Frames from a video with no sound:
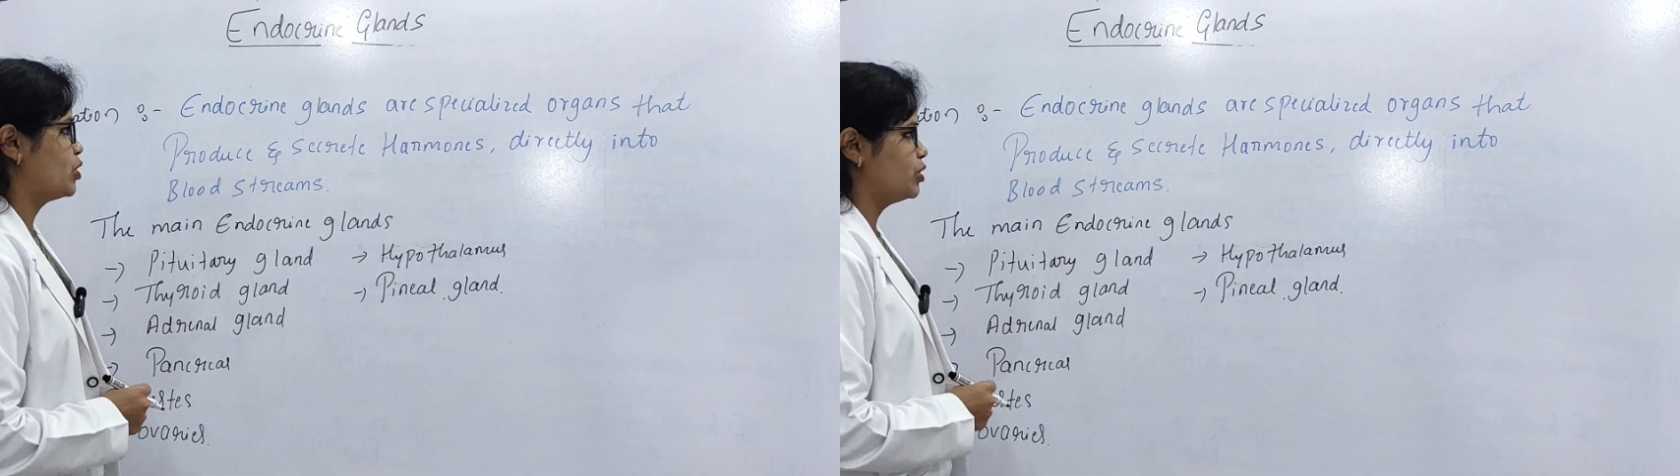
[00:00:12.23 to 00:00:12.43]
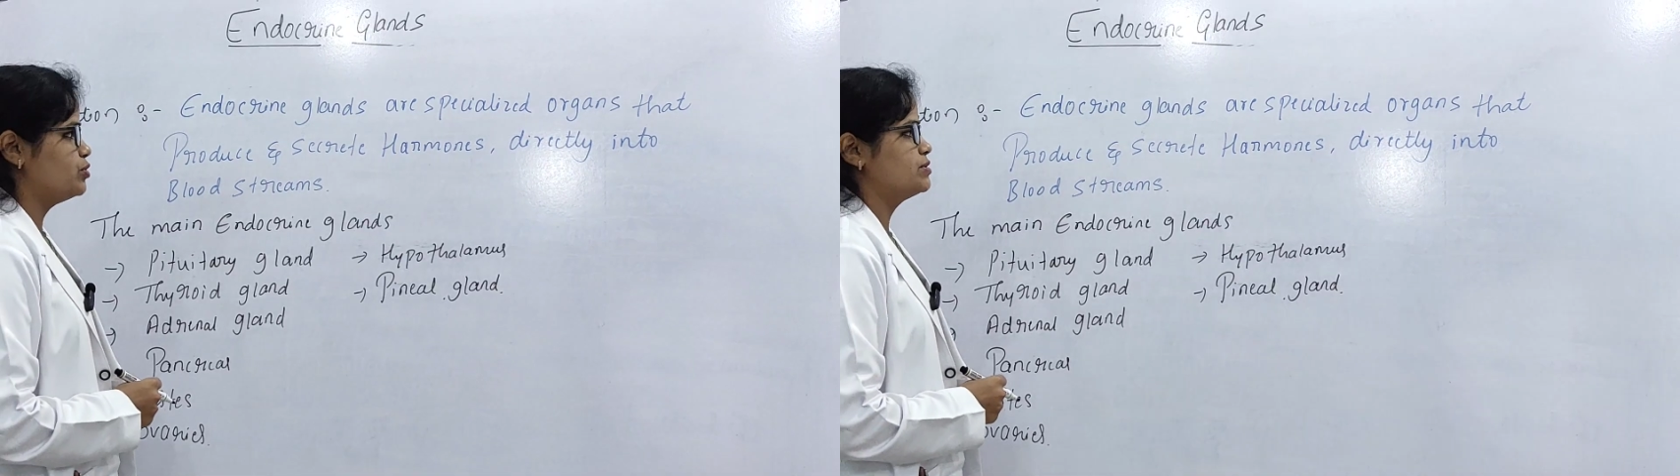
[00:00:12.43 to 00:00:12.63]

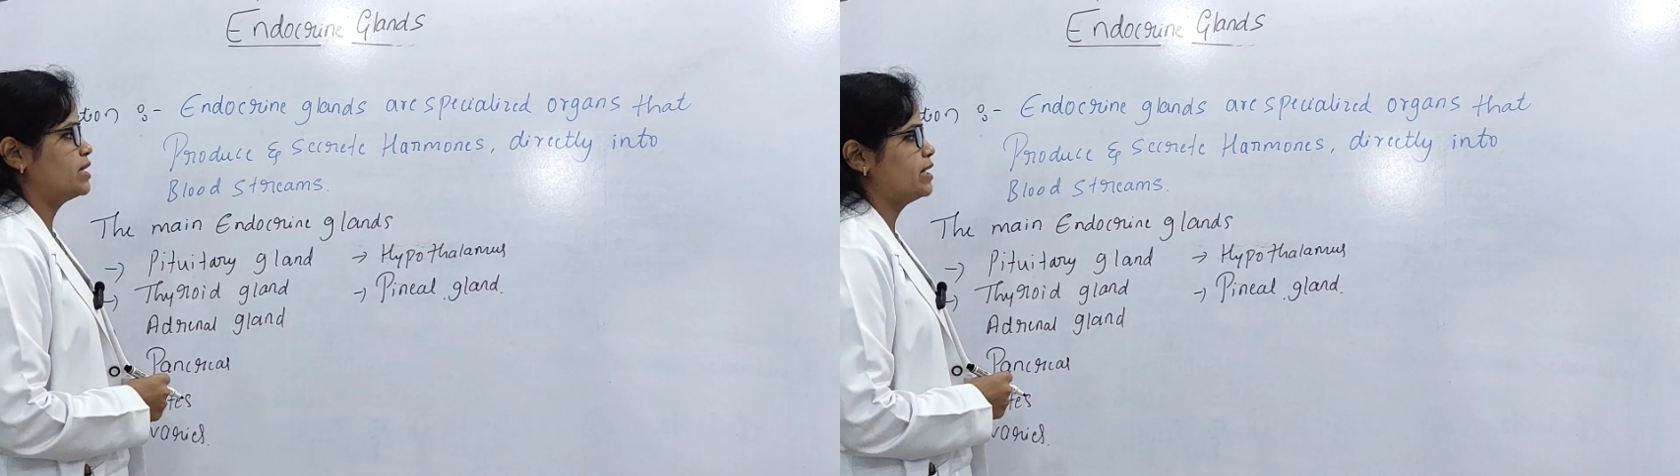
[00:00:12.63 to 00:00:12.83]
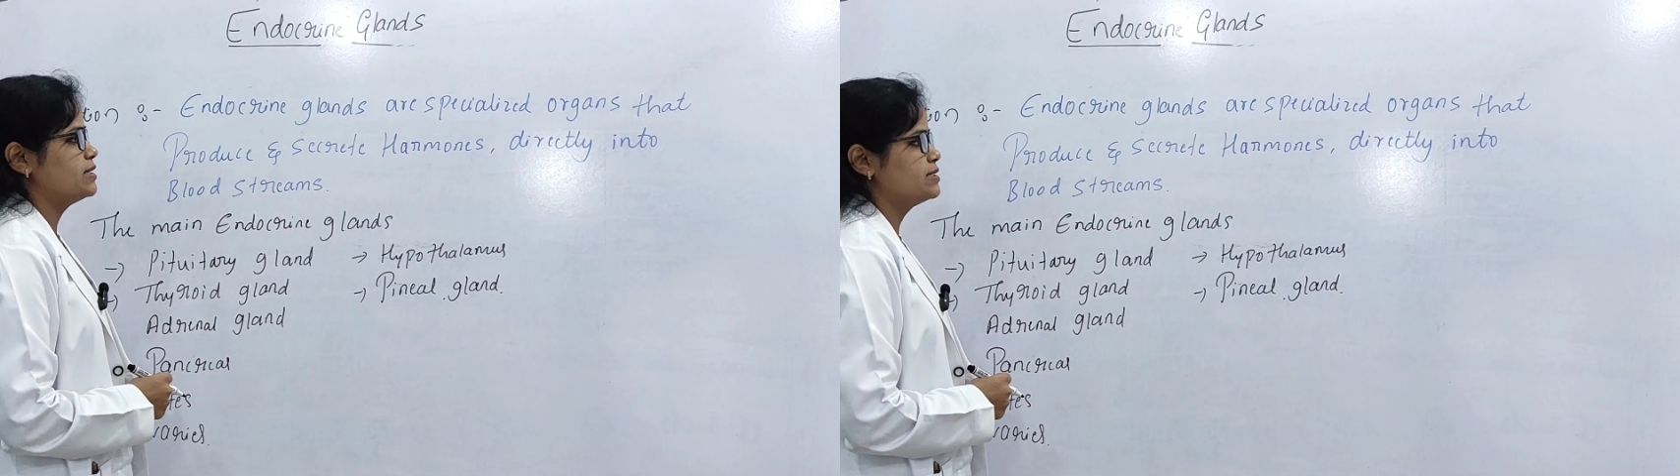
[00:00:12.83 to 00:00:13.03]

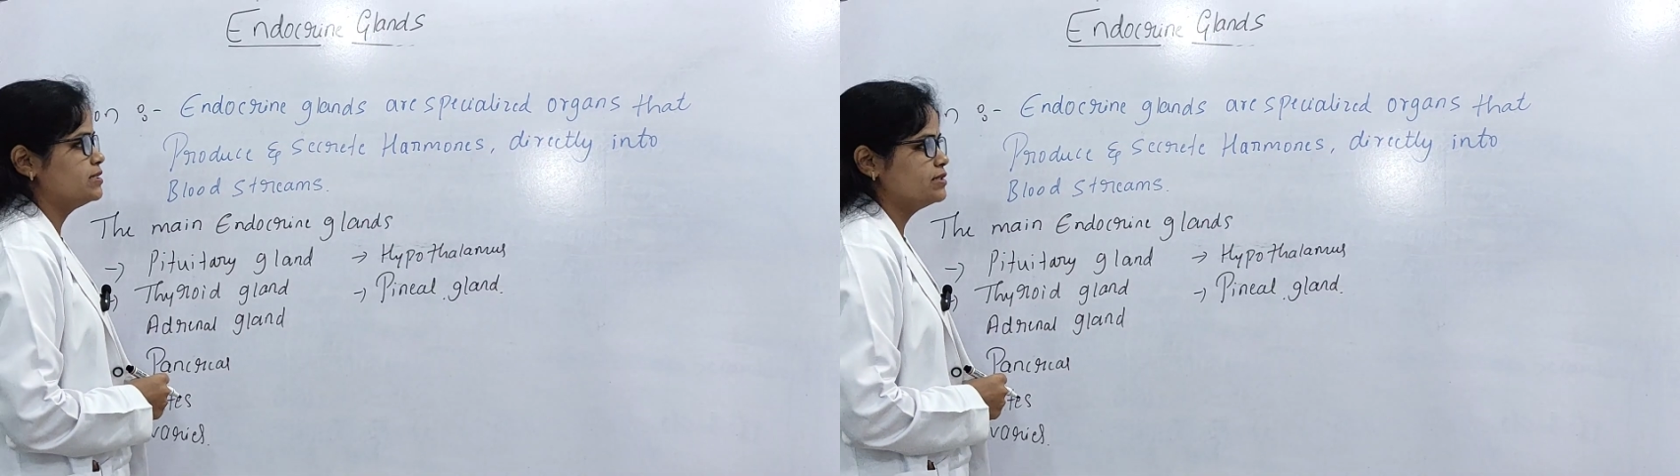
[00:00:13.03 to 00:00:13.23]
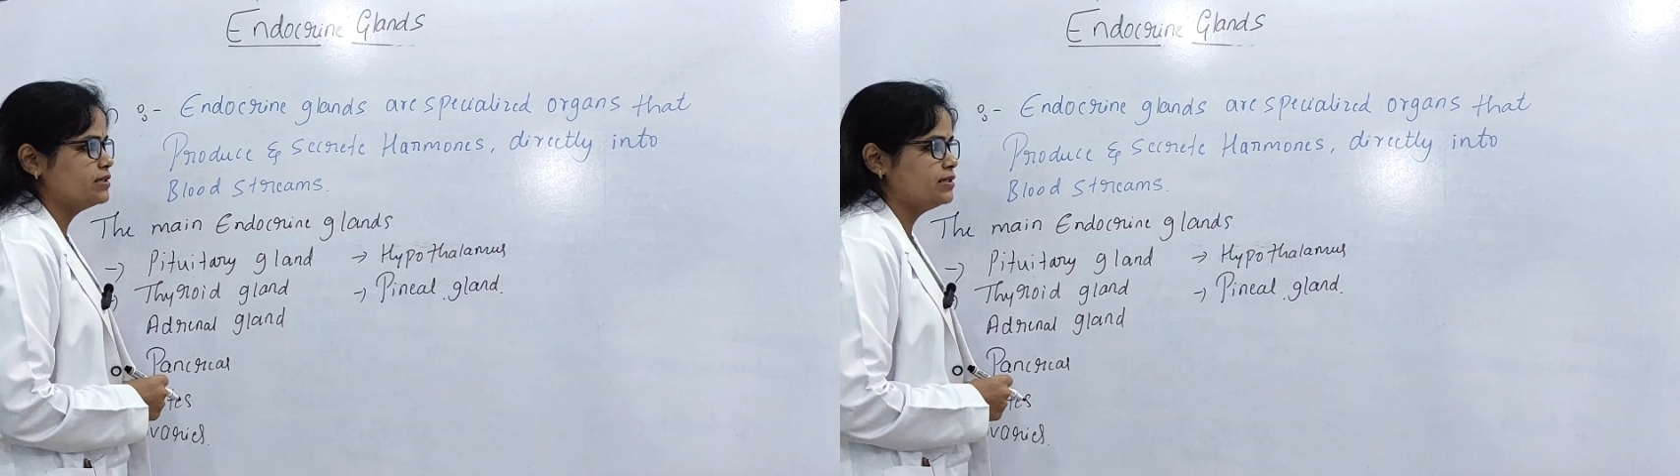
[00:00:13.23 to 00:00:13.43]
produce and
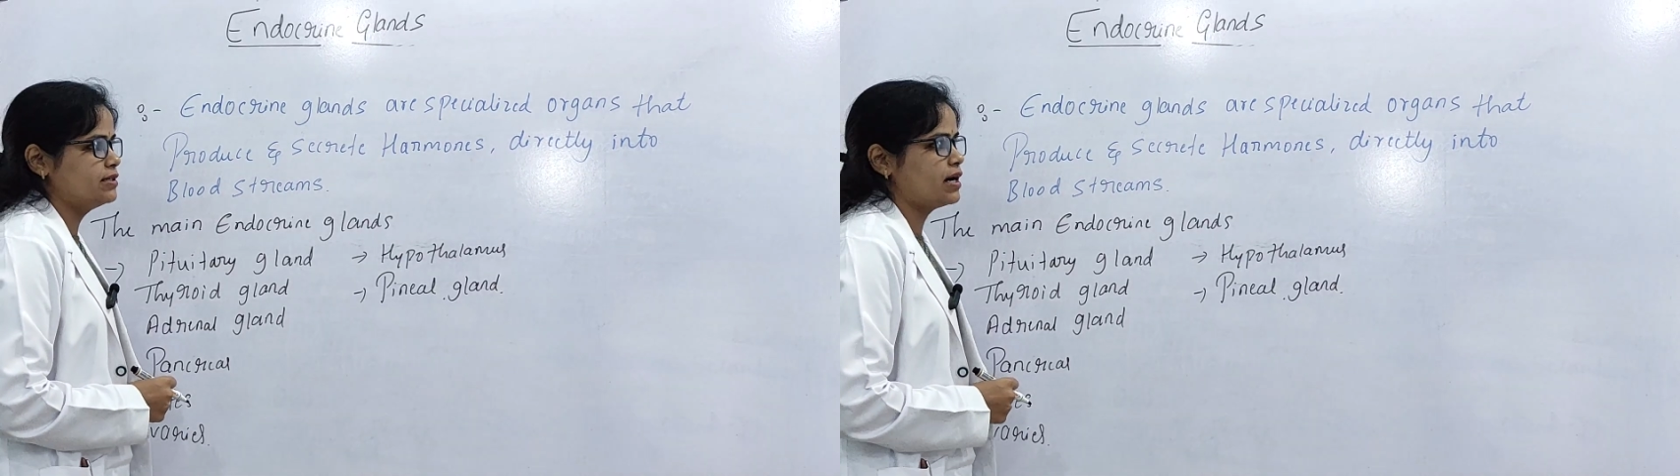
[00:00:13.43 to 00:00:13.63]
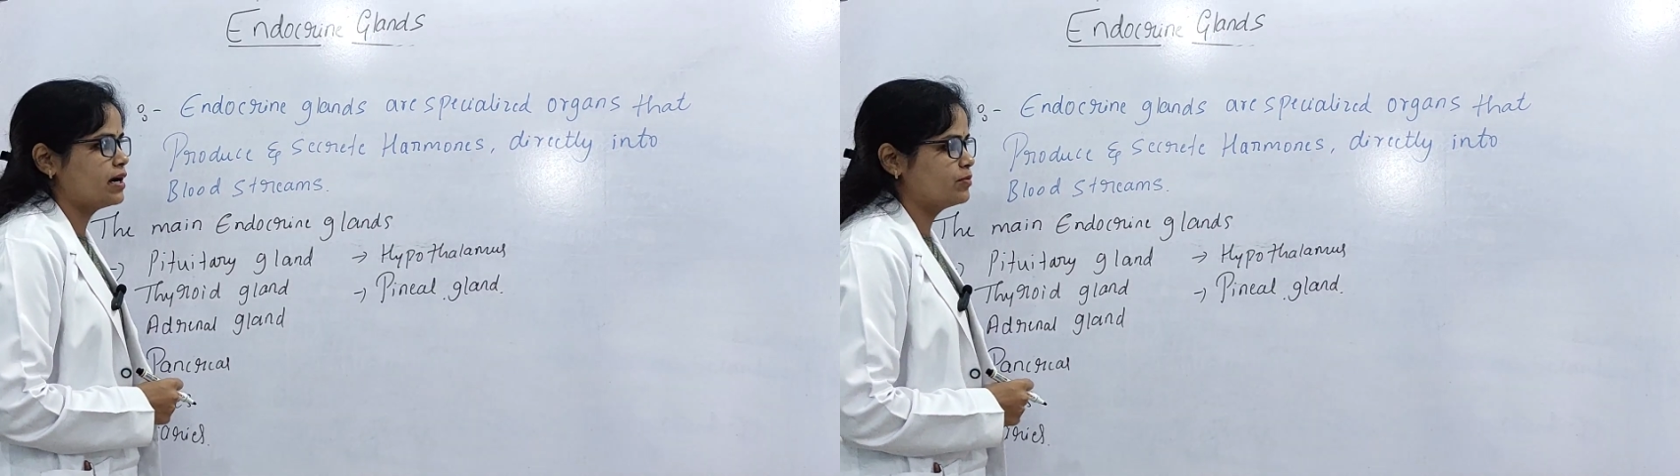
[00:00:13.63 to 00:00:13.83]

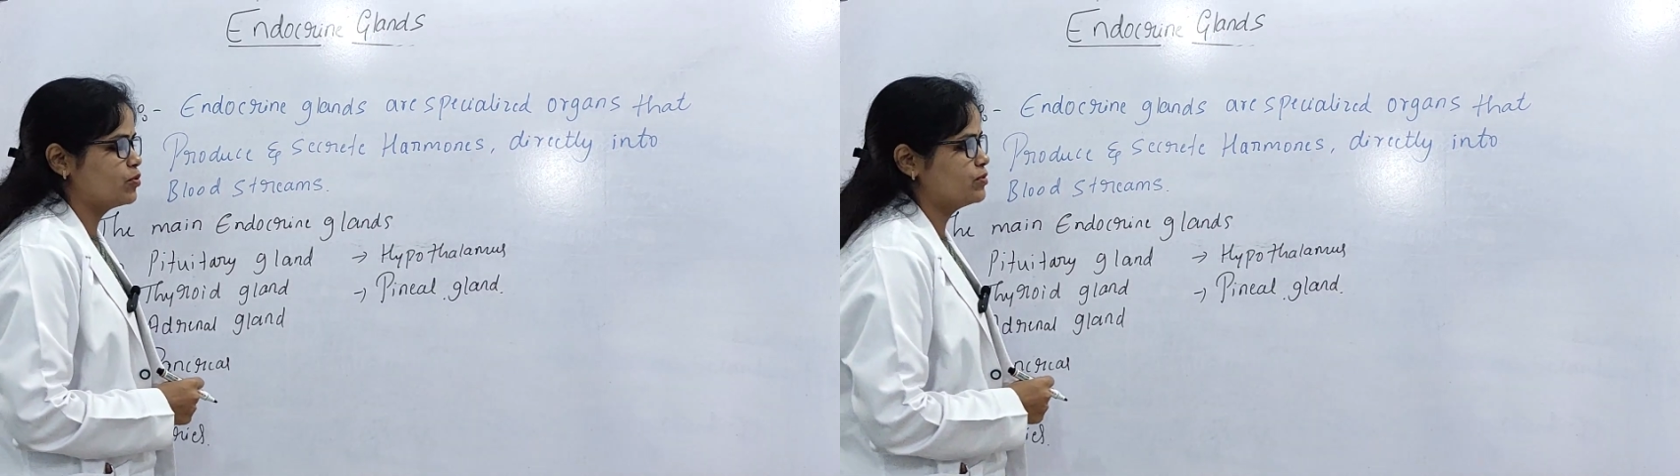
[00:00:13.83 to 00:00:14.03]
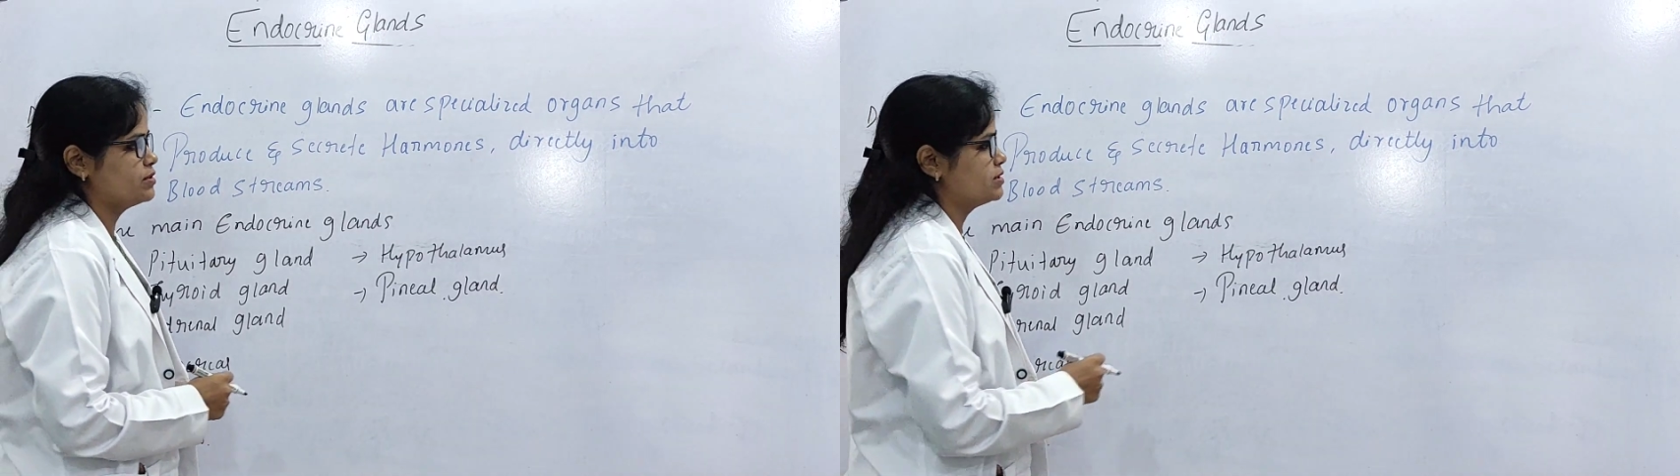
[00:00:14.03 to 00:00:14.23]
secrete
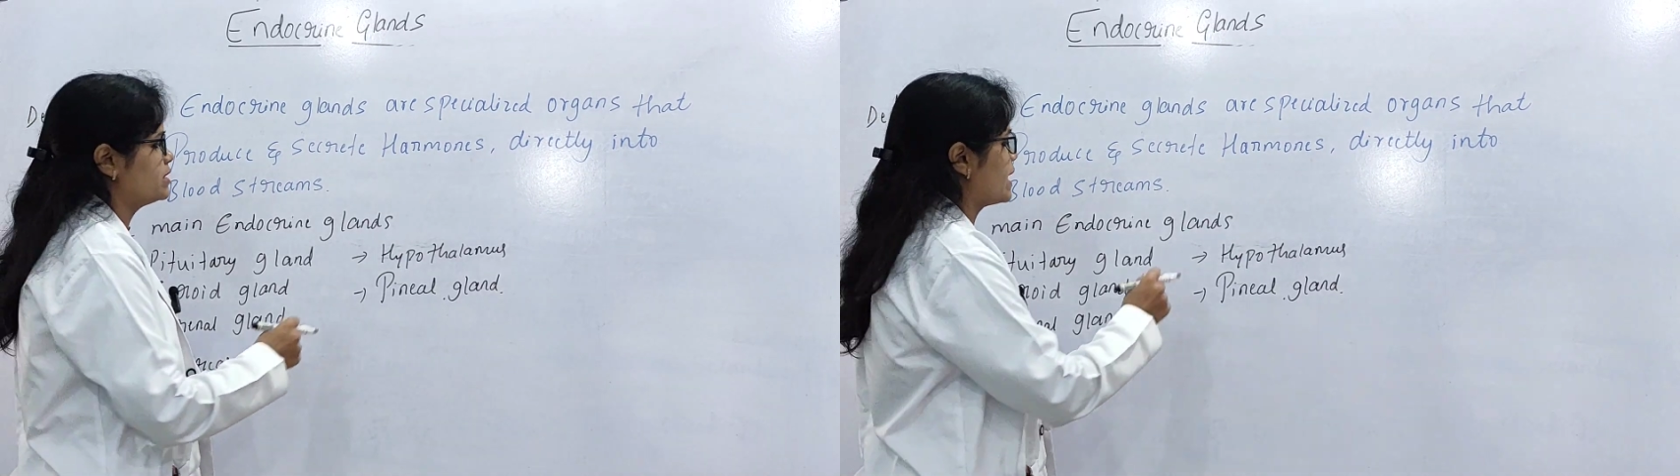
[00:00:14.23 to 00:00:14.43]
hormones